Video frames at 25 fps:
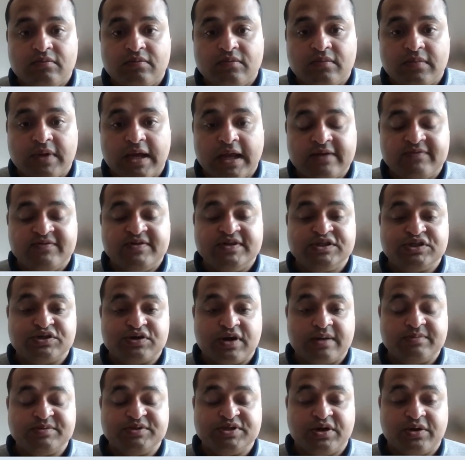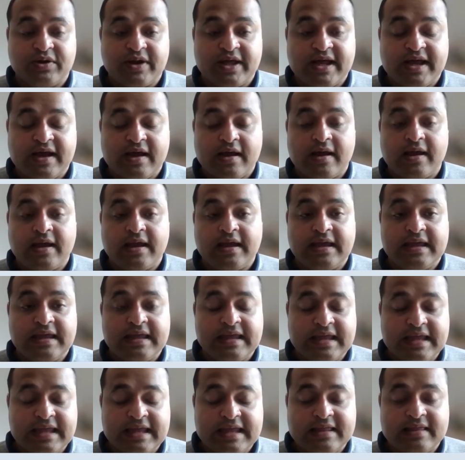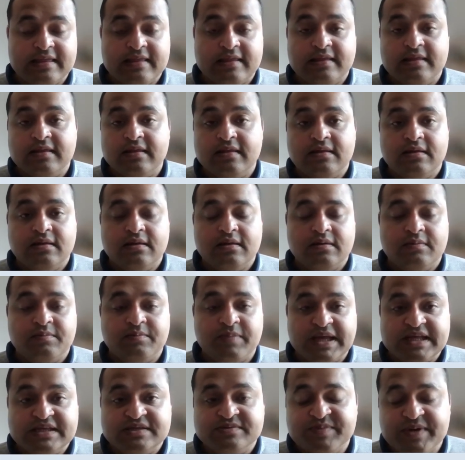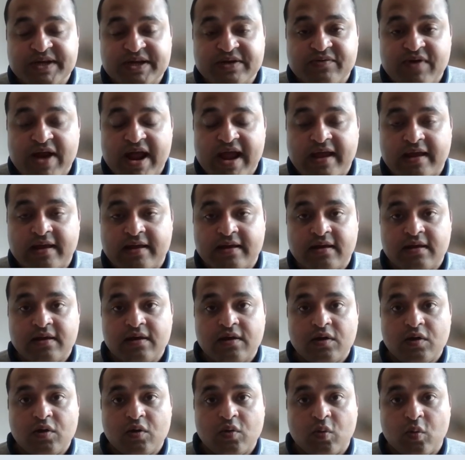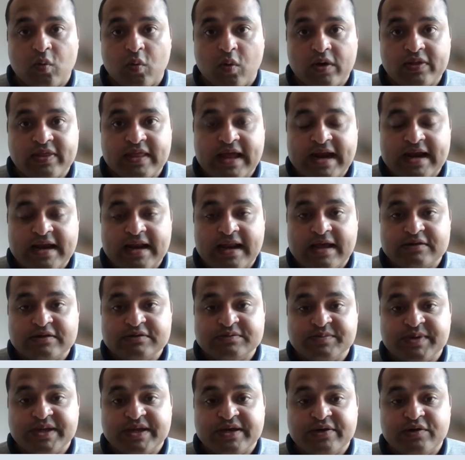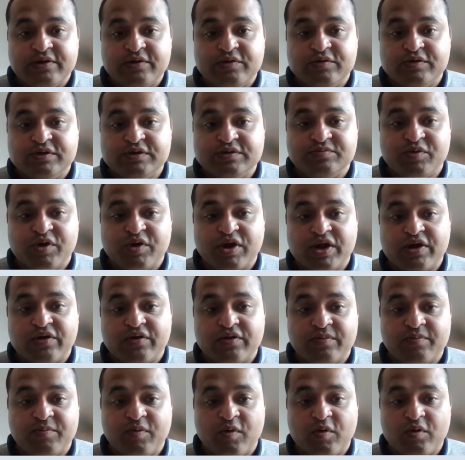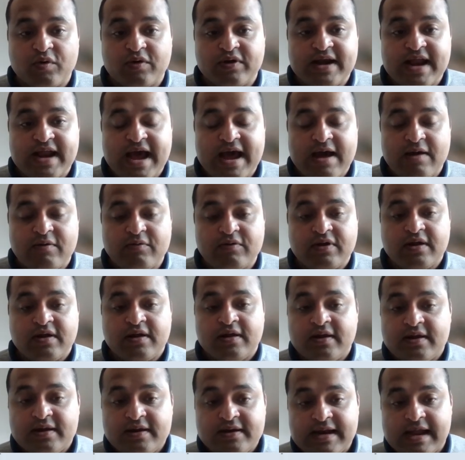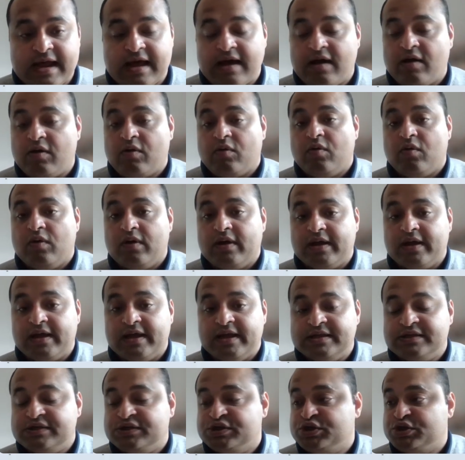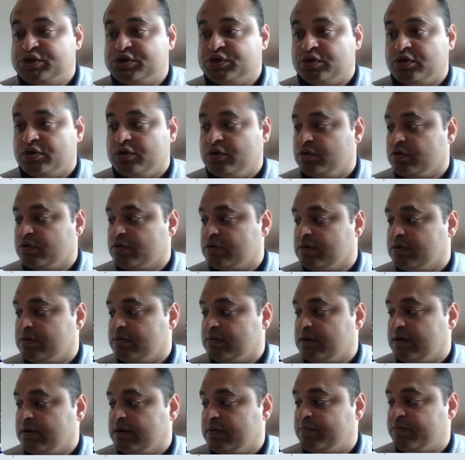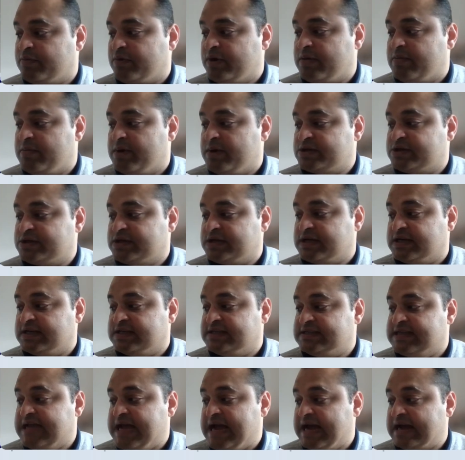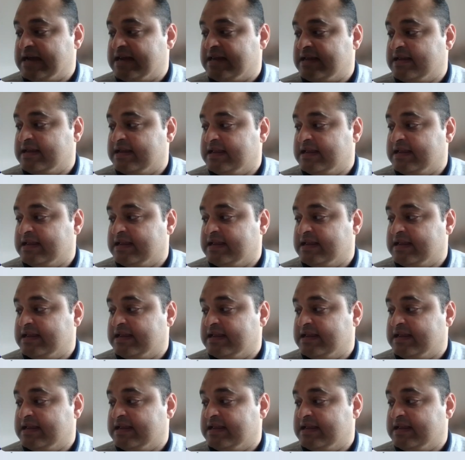ElephantStripes.ai in PageSpeed Rank. What that allows me to do is bring a report down. Now, it should look pretty much exactly